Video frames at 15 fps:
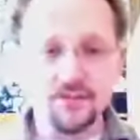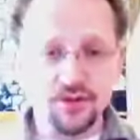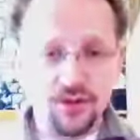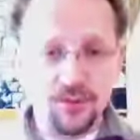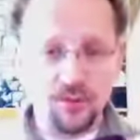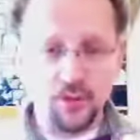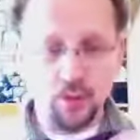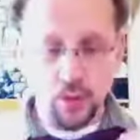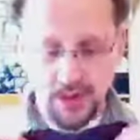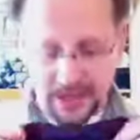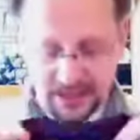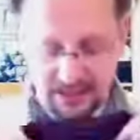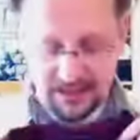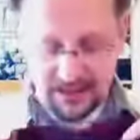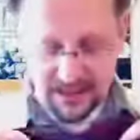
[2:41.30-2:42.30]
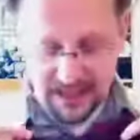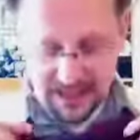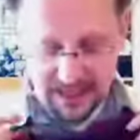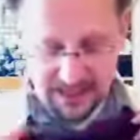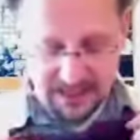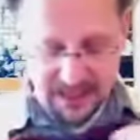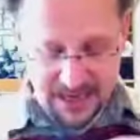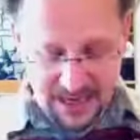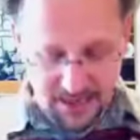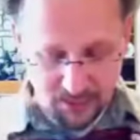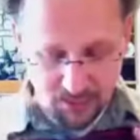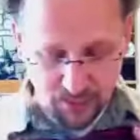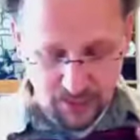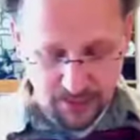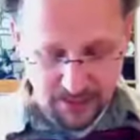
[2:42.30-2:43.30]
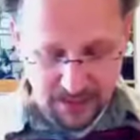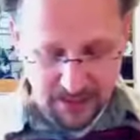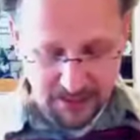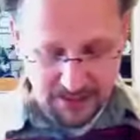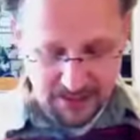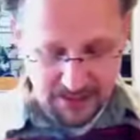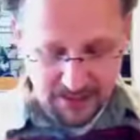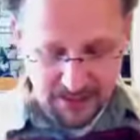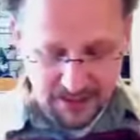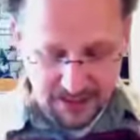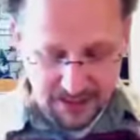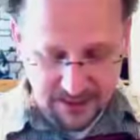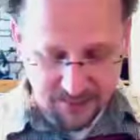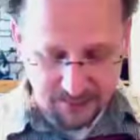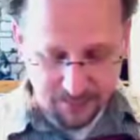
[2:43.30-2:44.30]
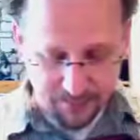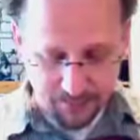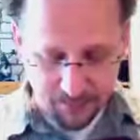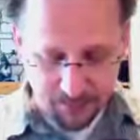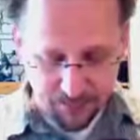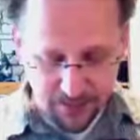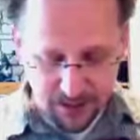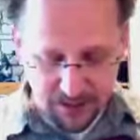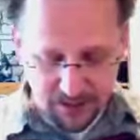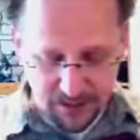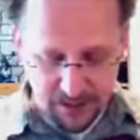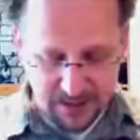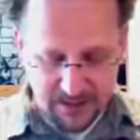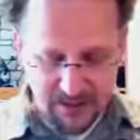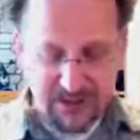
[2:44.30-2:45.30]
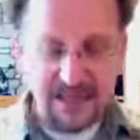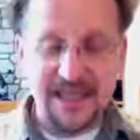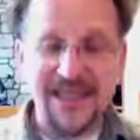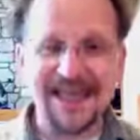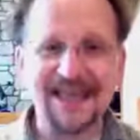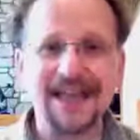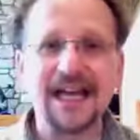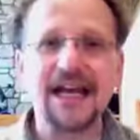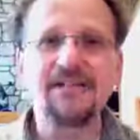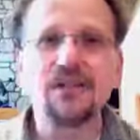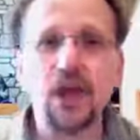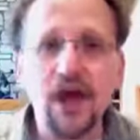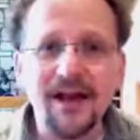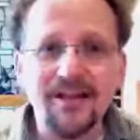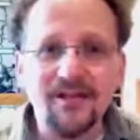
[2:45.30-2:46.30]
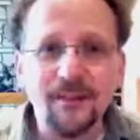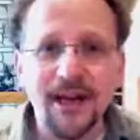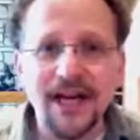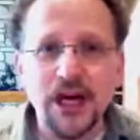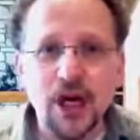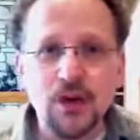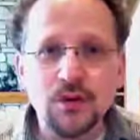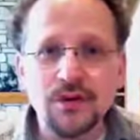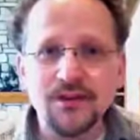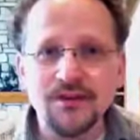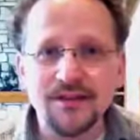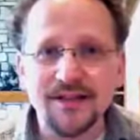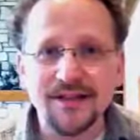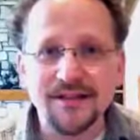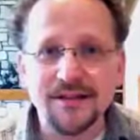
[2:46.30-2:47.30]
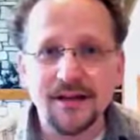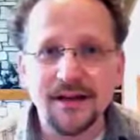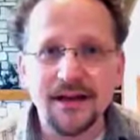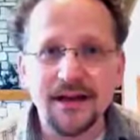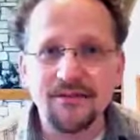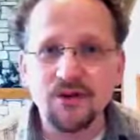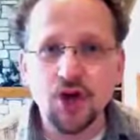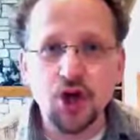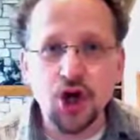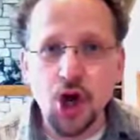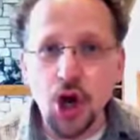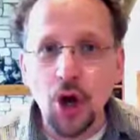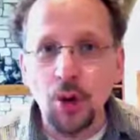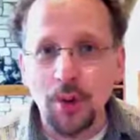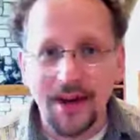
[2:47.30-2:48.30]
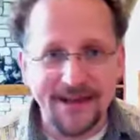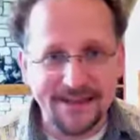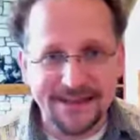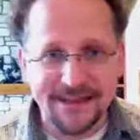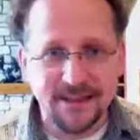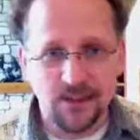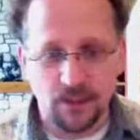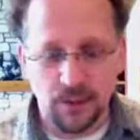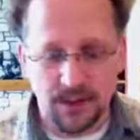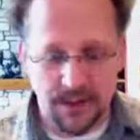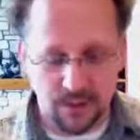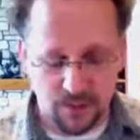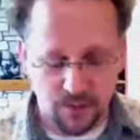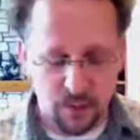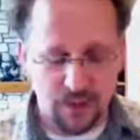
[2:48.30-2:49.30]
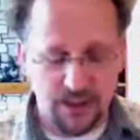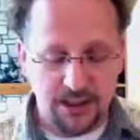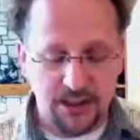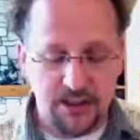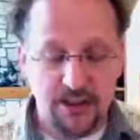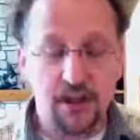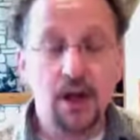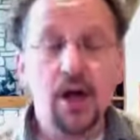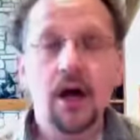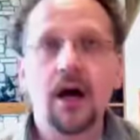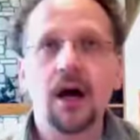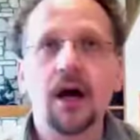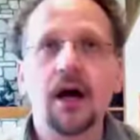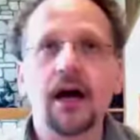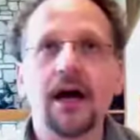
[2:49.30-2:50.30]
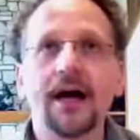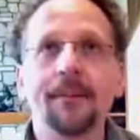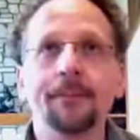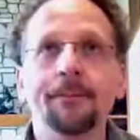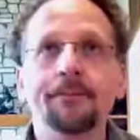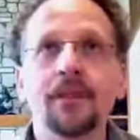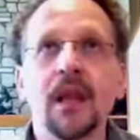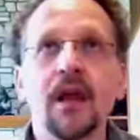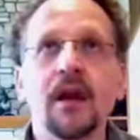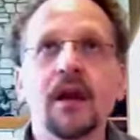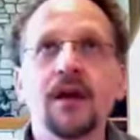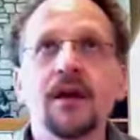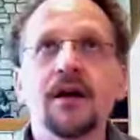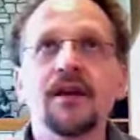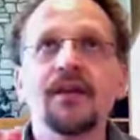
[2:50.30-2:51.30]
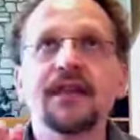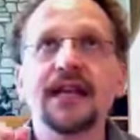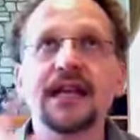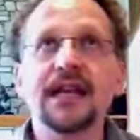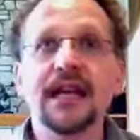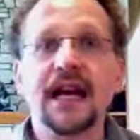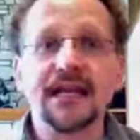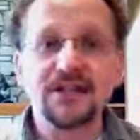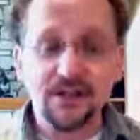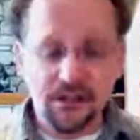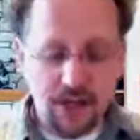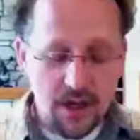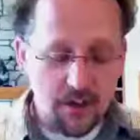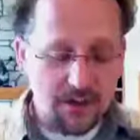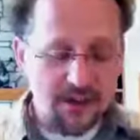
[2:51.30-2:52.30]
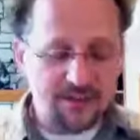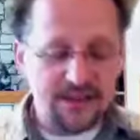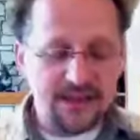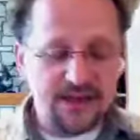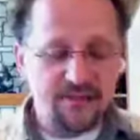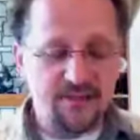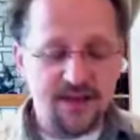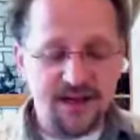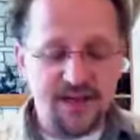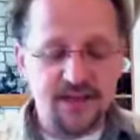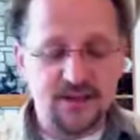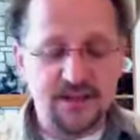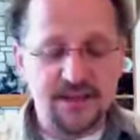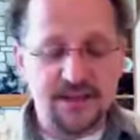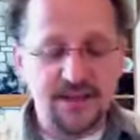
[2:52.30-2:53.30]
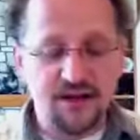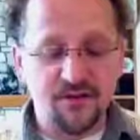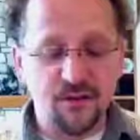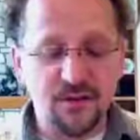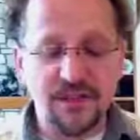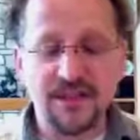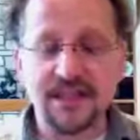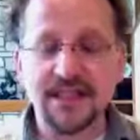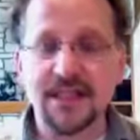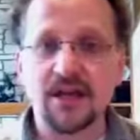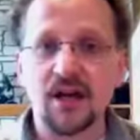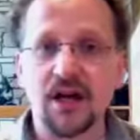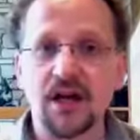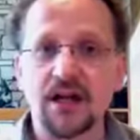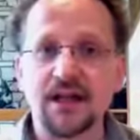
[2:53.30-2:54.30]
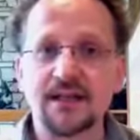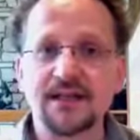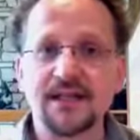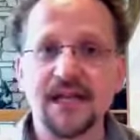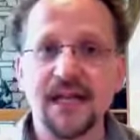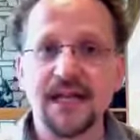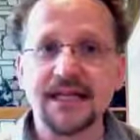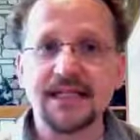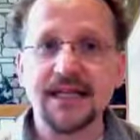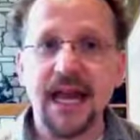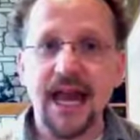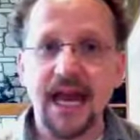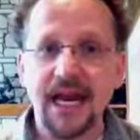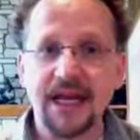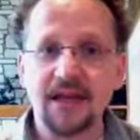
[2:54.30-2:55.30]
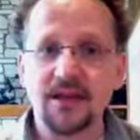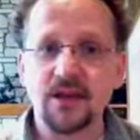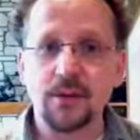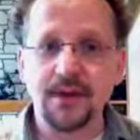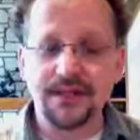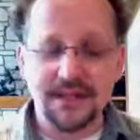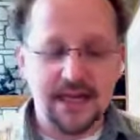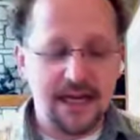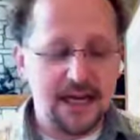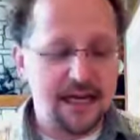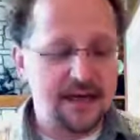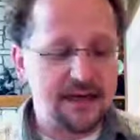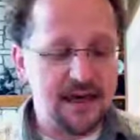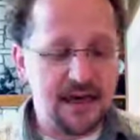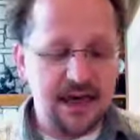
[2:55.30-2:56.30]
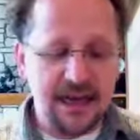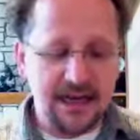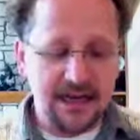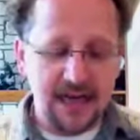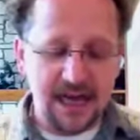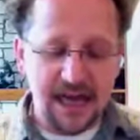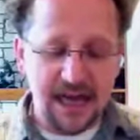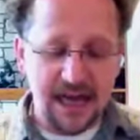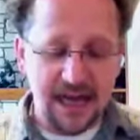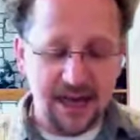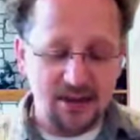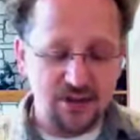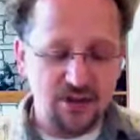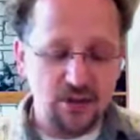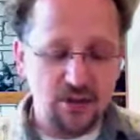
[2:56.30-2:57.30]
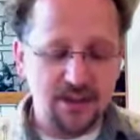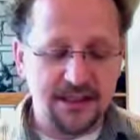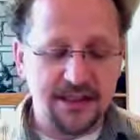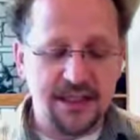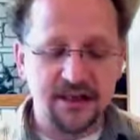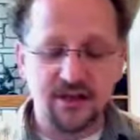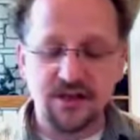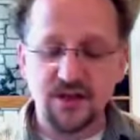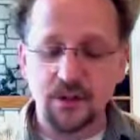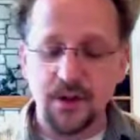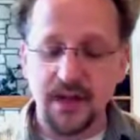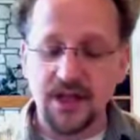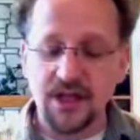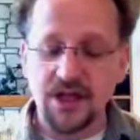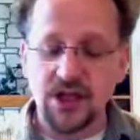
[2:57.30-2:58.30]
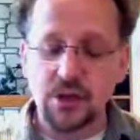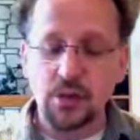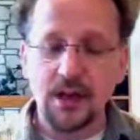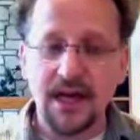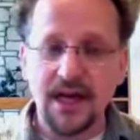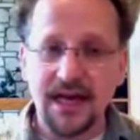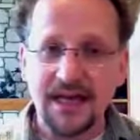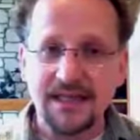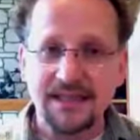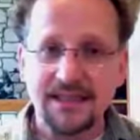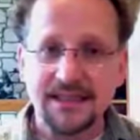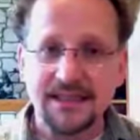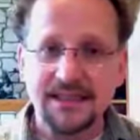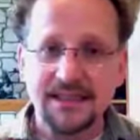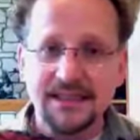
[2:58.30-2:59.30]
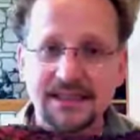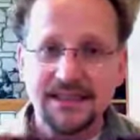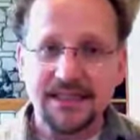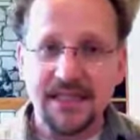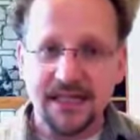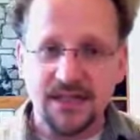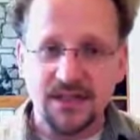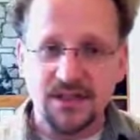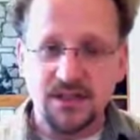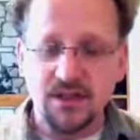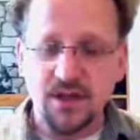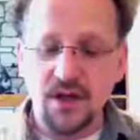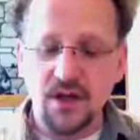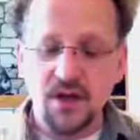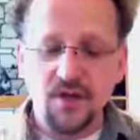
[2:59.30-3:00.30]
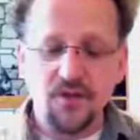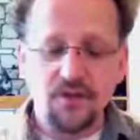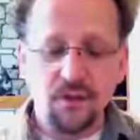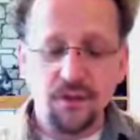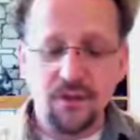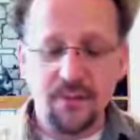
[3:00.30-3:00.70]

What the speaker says: trouble with the neck ribbing because, again, I've lost my notes for this, so I have no idea what I was working on. I do know that the vest itself was knit on a size 8, US 8, and I actually went down to a US 6 for the